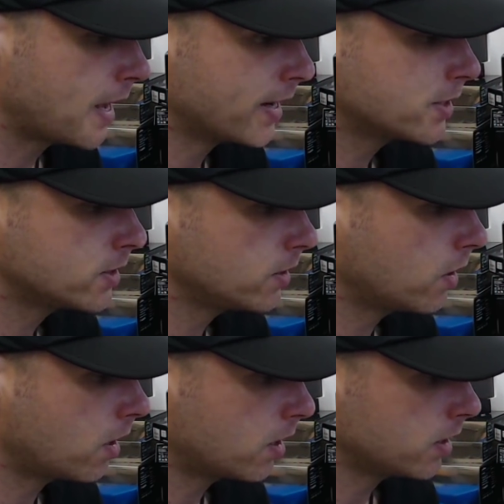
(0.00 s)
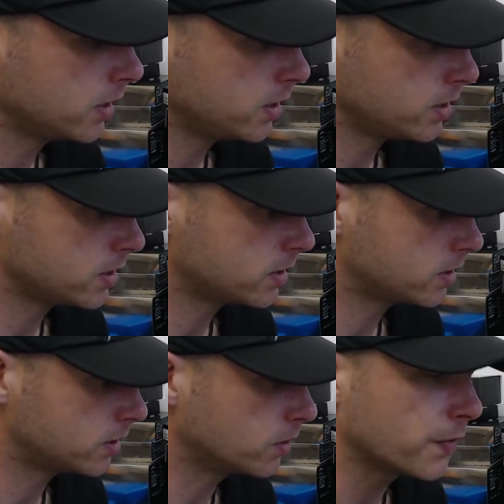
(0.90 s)
XTR
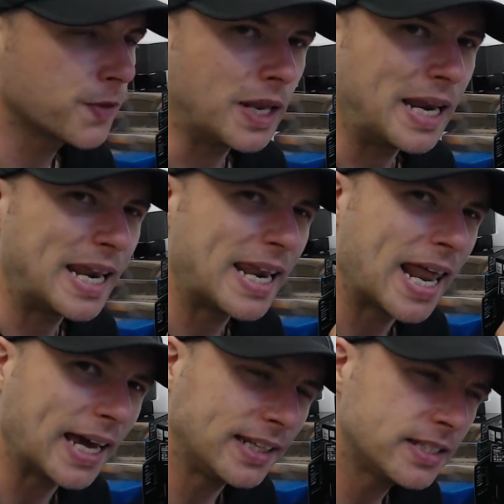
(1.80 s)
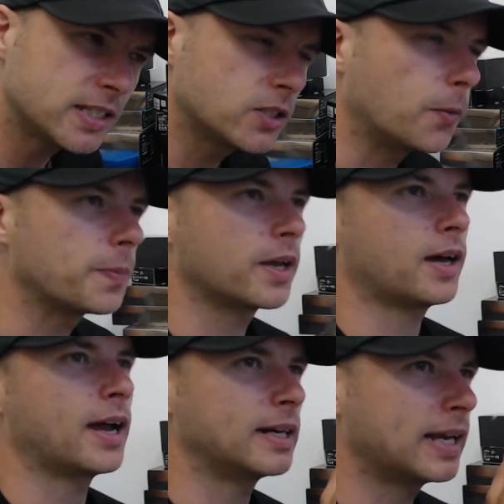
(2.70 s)
is not the lightest, so
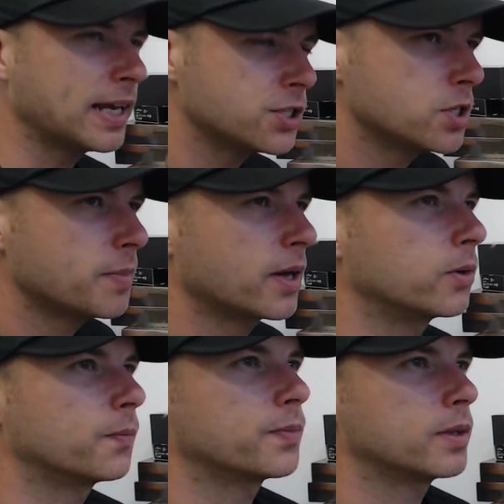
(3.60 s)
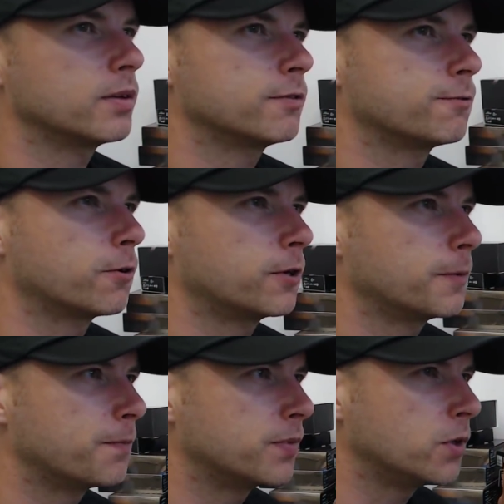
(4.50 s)
I like Shimano for
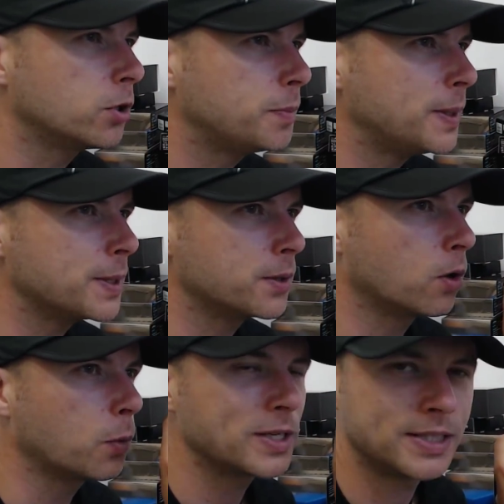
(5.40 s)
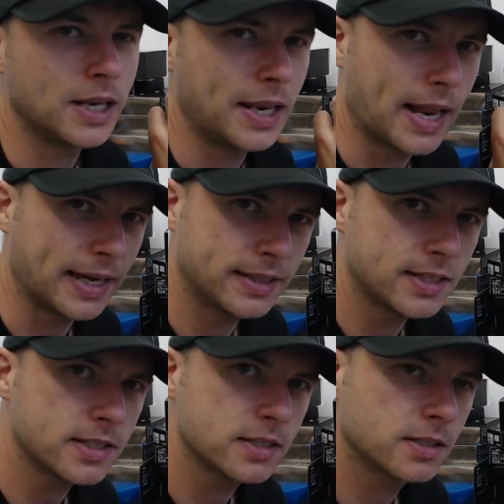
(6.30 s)
not being always the
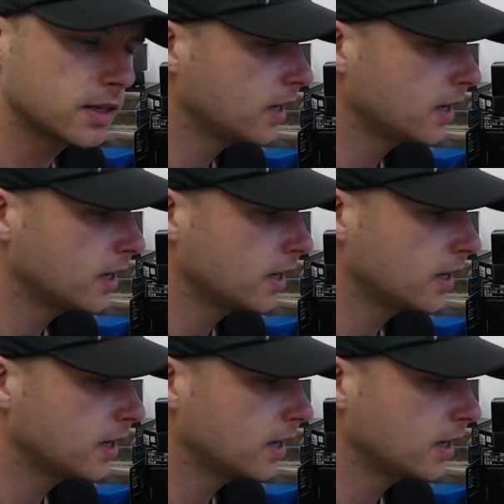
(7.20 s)
lightest,